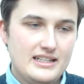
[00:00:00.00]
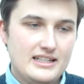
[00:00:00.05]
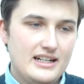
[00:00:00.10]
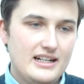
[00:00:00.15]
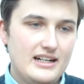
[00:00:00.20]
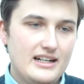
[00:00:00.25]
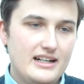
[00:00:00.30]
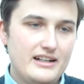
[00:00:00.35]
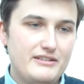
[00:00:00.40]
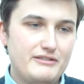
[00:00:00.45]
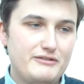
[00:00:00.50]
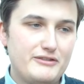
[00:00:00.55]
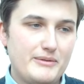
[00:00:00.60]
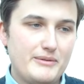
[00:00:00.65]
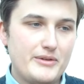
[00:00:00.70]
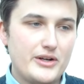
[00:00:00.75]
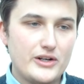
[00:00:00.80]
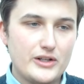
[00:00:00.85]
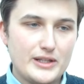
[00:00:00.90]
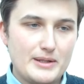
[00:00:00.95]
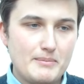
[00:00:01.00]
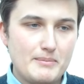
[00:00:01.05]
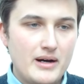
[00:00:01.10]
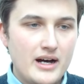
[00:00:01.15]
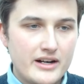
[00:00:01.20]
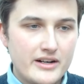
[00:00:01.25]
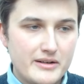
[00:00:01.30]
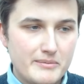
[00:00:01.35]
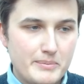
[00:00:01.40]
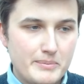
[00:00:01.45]
uh, from the early
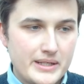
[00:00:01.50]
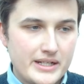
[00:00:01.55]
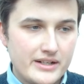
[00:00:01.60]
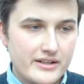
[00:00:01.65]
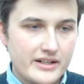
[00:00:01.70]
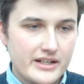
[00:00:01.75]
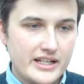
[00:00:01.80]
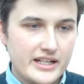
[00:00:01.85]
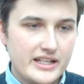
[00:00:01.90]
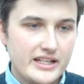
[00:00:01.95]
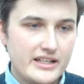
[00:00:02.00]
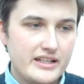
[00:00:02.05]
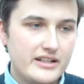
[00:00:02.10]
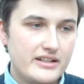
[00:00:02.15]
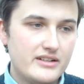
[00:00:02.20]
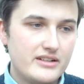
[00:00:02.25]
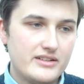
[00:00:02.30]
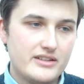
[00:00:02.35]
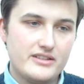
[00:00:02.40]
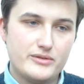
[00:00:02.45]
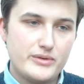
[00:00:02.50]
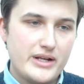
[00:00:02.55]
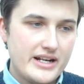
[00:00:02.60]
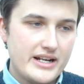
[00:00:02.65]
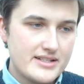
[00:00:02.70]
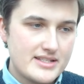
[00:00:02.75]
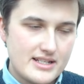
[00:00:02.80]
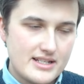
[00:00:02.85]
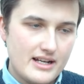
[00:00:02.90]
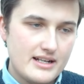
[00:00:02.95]
modern period the
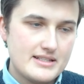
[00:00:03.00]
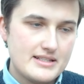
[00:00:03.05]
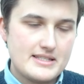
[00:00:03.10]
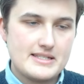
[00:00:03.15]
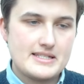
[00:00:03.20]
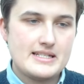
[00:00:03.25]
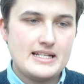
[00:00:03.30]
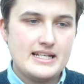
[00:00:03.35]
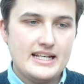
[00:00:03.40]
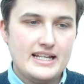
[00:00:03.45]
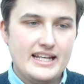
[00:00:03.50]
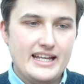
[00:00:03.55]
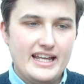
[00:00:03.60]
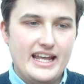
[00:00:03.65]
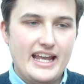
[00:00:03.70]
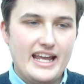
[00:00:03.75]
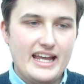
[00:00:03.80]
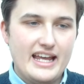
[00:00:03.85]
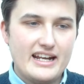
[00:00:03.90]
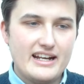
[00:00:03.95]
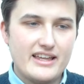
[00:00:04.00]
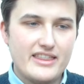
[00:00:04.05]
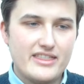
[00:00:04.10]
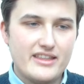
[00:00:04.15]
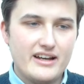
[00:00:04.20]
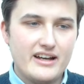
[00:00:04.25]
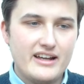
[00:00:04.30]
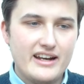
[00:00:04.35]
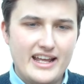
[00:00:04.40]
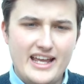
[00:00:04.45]
renaissance and i
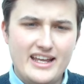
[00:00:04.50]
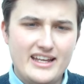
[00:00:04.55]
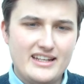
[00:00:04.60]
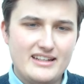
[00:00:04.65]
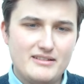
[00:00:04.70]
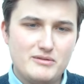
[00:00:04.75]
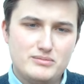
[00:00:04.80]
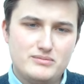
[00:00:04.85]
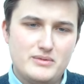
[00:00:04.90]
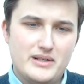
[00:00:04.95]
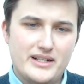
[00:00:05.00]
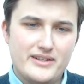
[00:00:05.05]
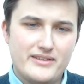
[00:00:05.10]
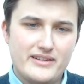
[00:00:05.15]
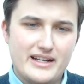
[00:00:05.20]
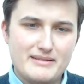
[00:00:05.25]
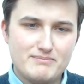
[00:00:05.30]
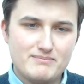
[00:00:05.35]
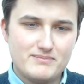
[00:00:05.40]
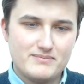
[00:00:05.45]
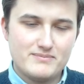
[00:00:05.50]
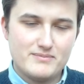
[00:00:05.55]
thought hey why don't i